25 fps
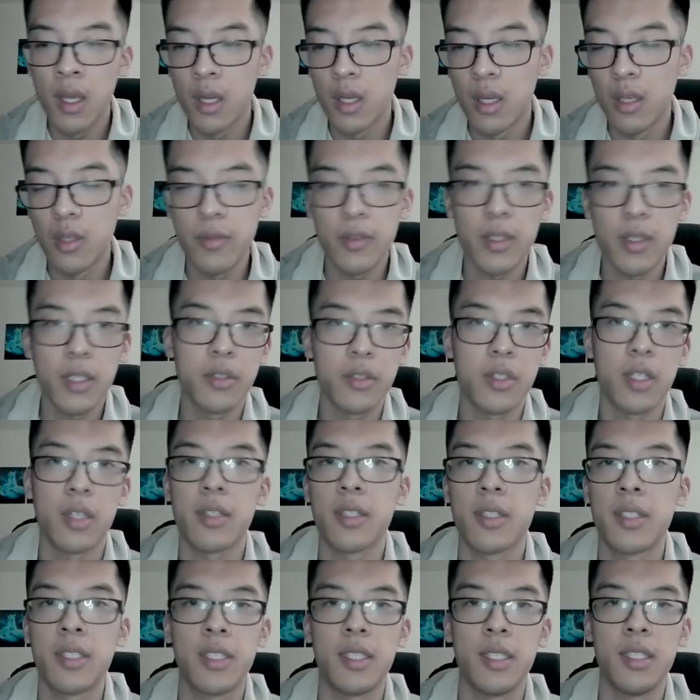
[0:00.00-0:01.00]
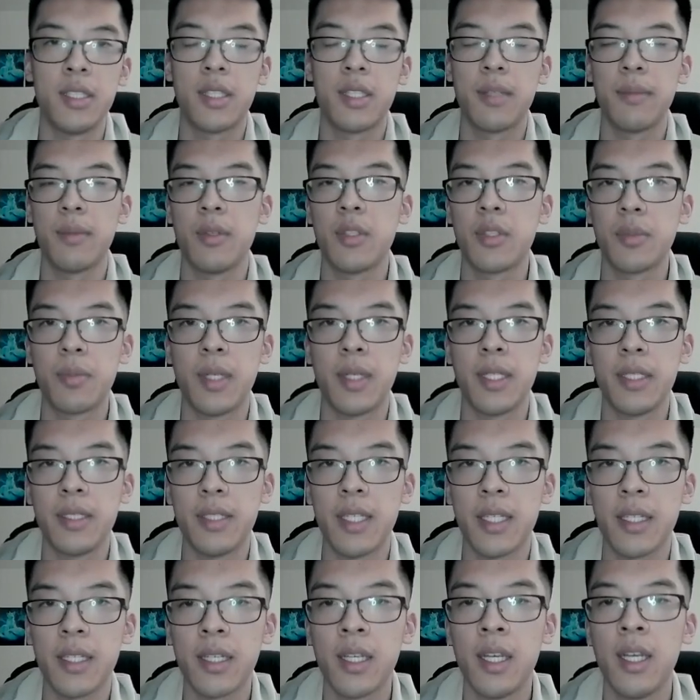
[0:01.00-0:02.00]
Overall, Darkness is the most played
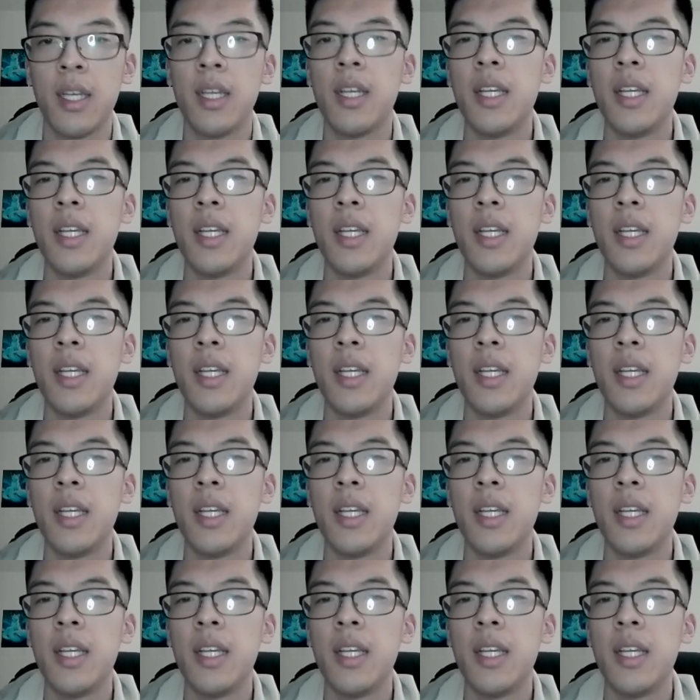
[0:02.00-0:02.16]
deck.